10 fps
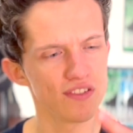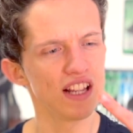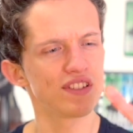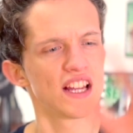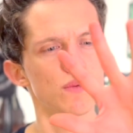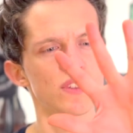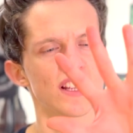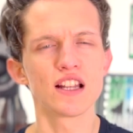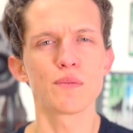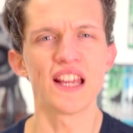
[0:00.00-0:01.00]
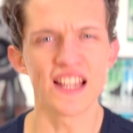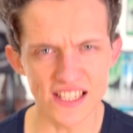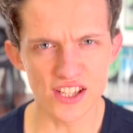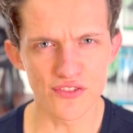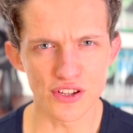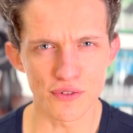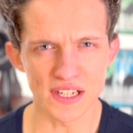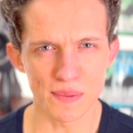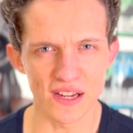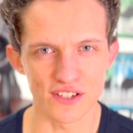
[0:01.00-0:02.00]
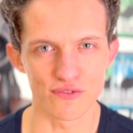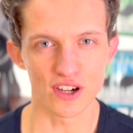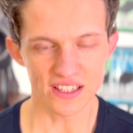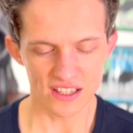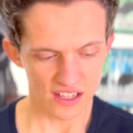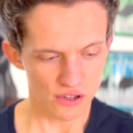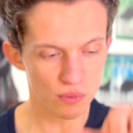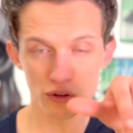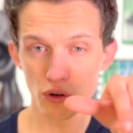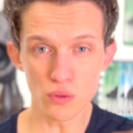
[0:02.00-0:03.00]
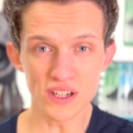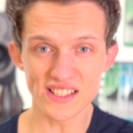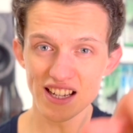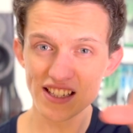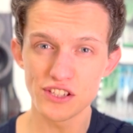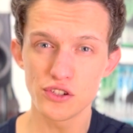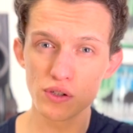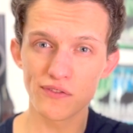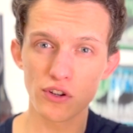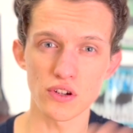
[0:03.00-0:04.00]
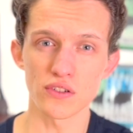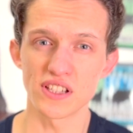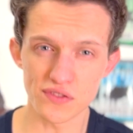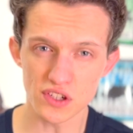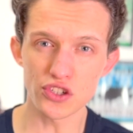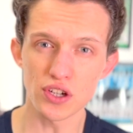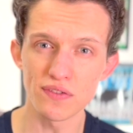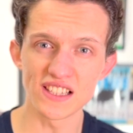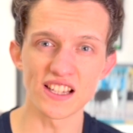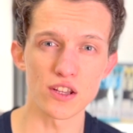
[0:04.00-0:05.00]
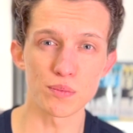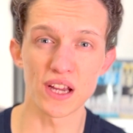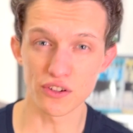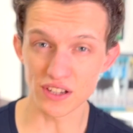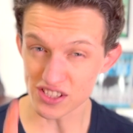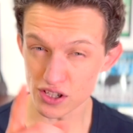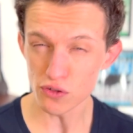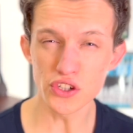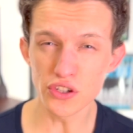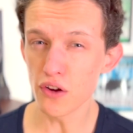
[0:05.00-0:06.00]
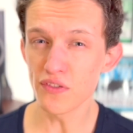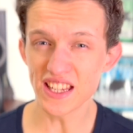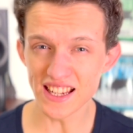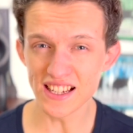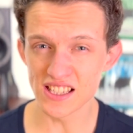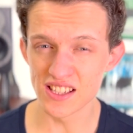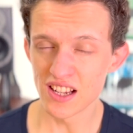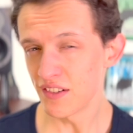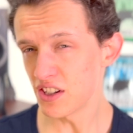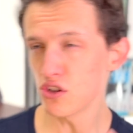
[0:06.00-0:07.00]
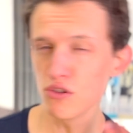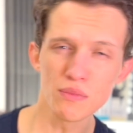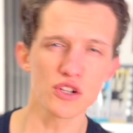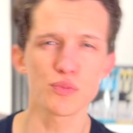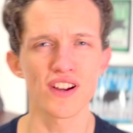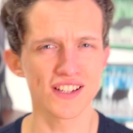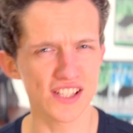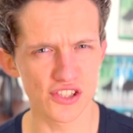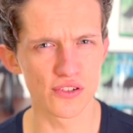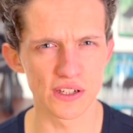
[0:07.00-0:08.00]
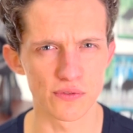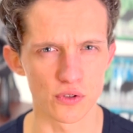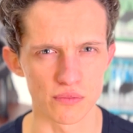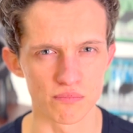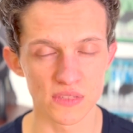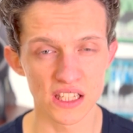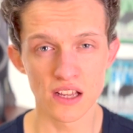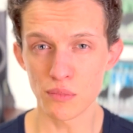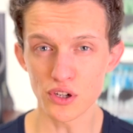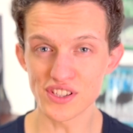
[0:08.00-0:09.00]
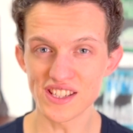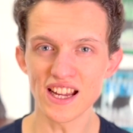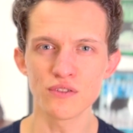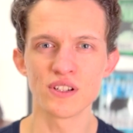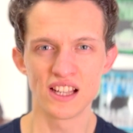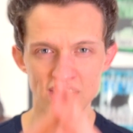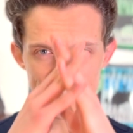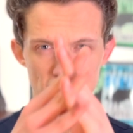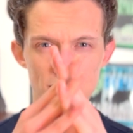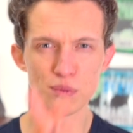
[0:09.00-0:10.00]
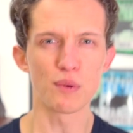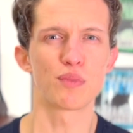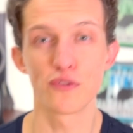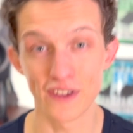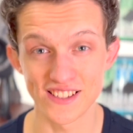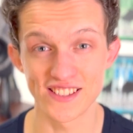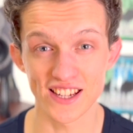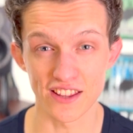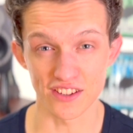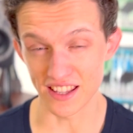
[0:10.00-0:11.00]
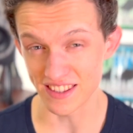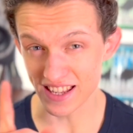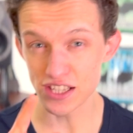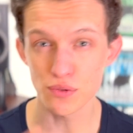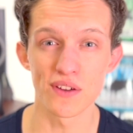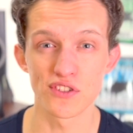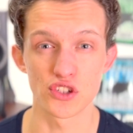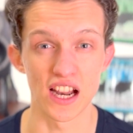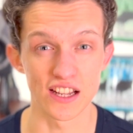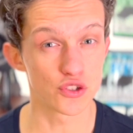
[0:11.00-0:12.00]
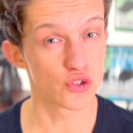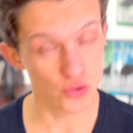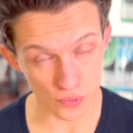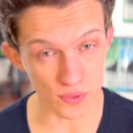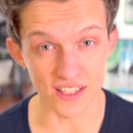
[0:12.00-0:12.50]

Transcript: the left hand was a little bit easier than you expected, right? Well, all it takes is using those octaves, shuffling down the piano, and so long as you know the keys, there's not much practice you need for them. Because now, it's time to put both hands together, and that's where the challenge truly